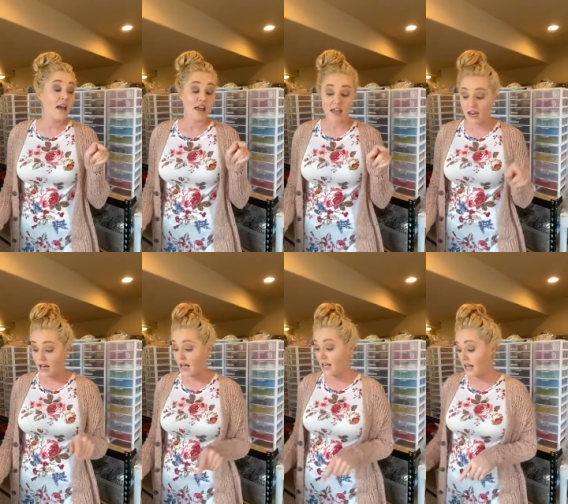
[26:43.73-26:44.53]
And
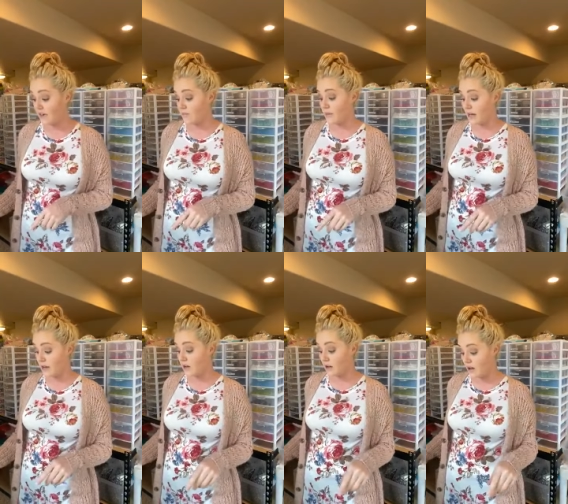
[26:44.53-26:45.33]
I have been
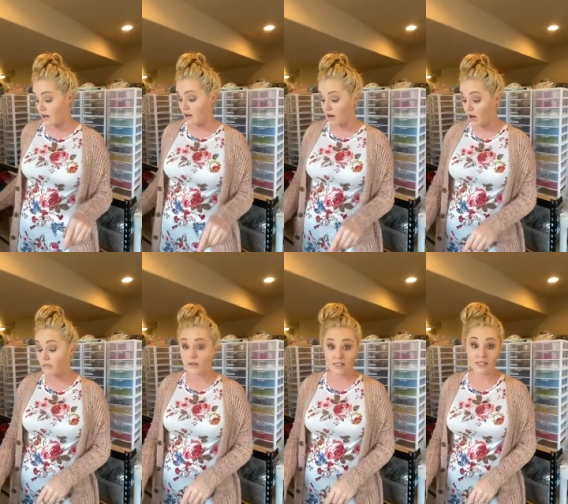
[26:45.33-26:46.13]

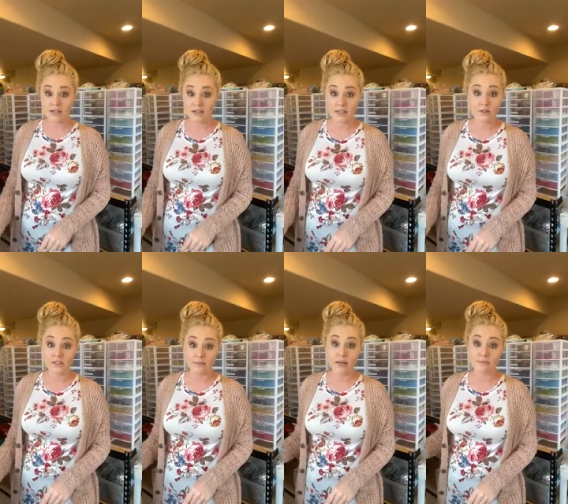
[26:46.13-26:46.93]
almost literally
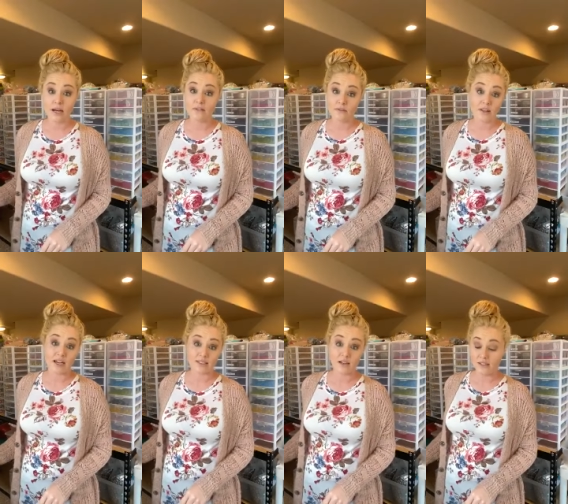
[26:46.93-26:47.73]
holding my breath for
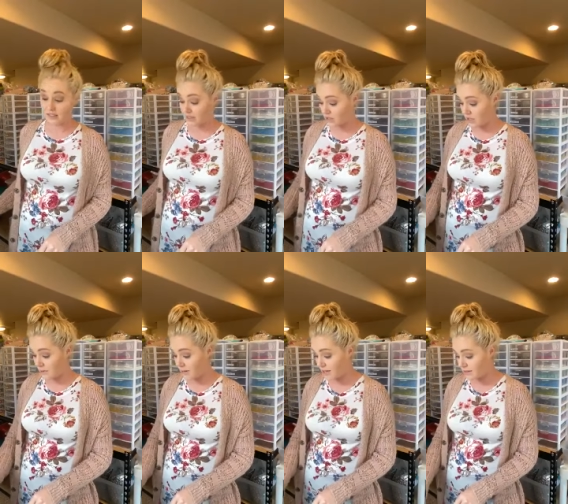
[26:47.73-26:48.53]
that solid
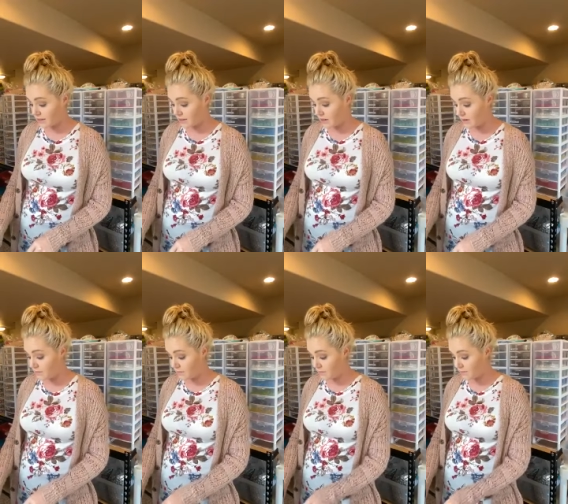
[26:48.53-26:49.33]
shipment. So
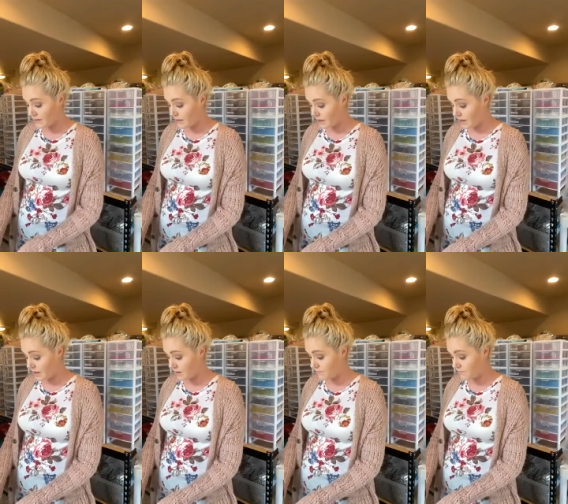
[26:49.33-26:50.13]

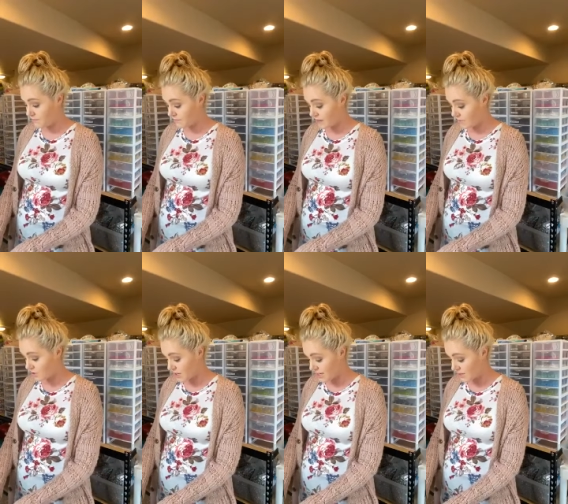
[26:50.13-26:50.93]
um, I'm
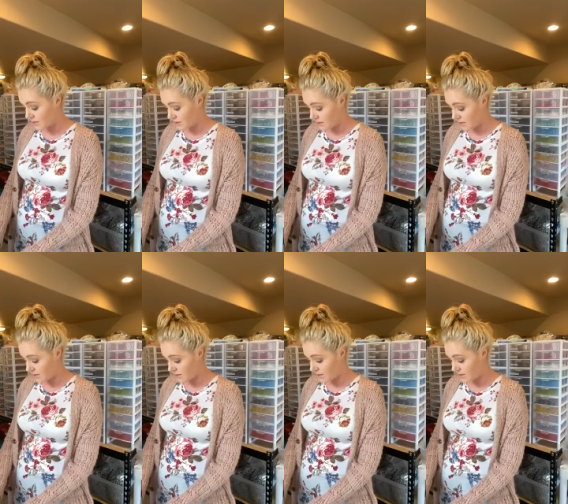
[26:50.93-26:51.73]
trying to
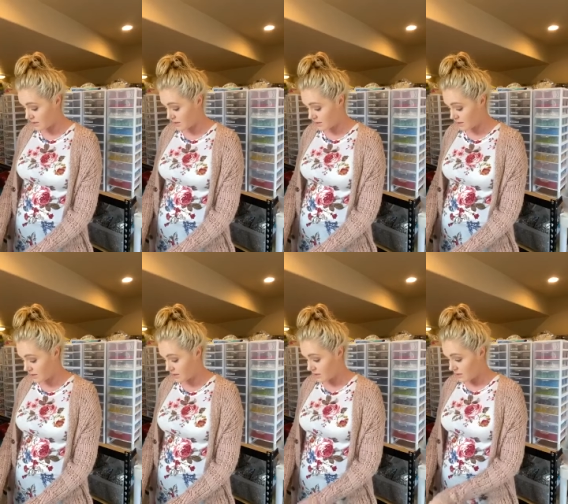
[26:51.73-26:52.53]
look
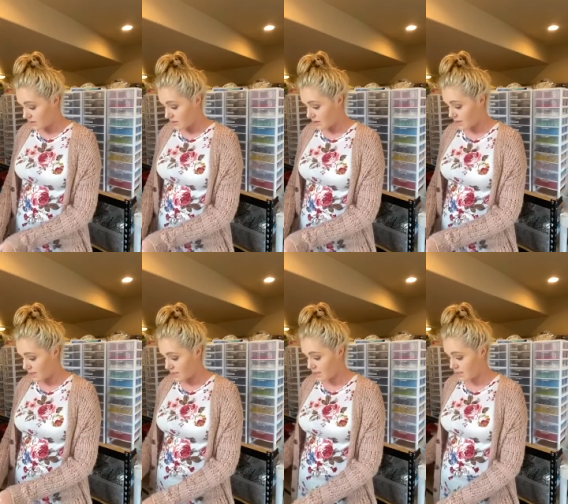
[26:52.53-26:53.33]

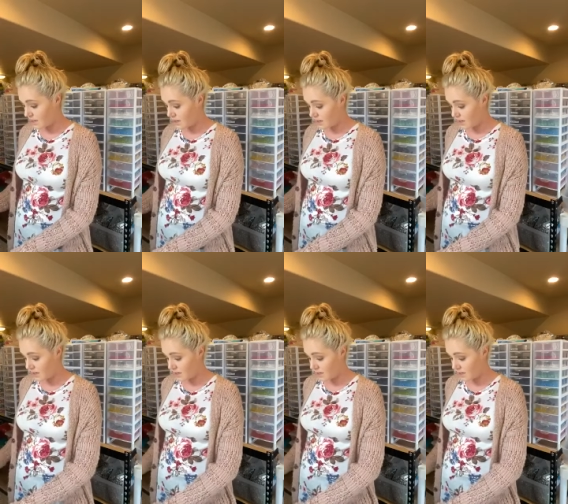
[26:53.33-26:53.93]
on here